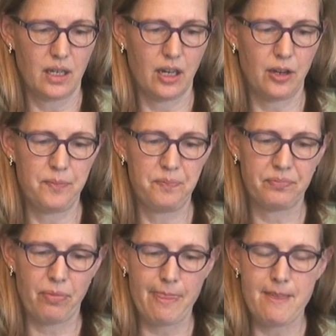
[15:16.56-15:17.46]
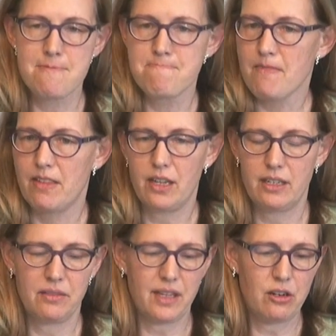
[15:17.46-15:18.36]
Um,
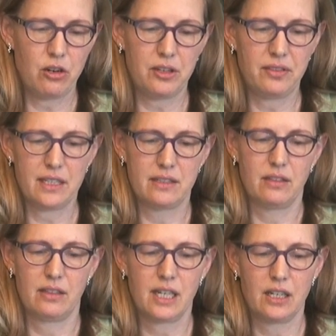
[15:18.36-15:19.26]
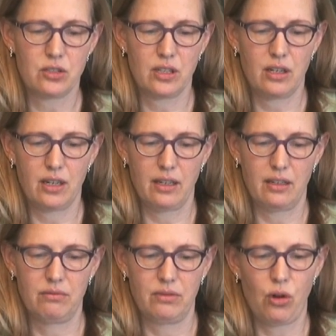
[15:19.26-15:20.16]
they, they learned that uh, Tantra
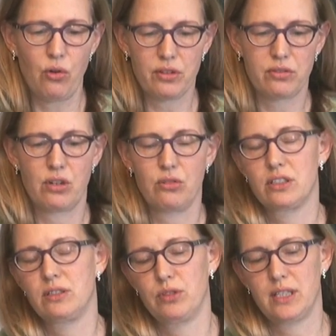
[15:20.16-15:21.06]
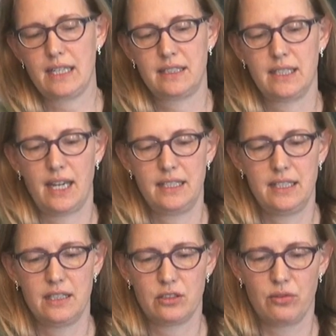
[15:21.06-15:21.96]
overthrows the monastic
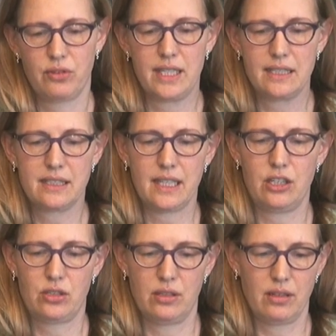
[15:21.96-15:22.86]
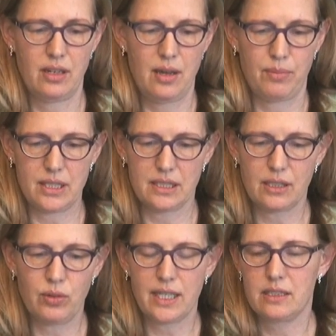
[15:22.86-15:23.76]
ideas of renunciation, but is
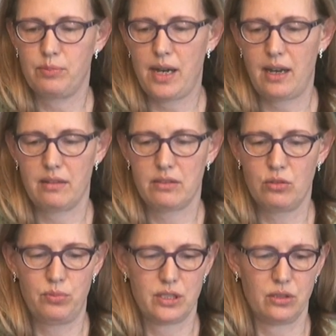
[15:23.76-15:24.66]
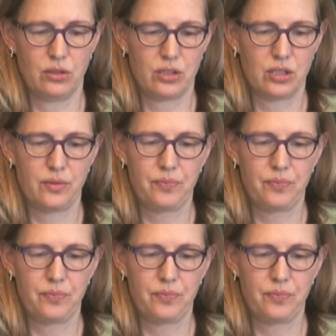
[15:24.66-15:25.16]
the quickest path to Buddhahood.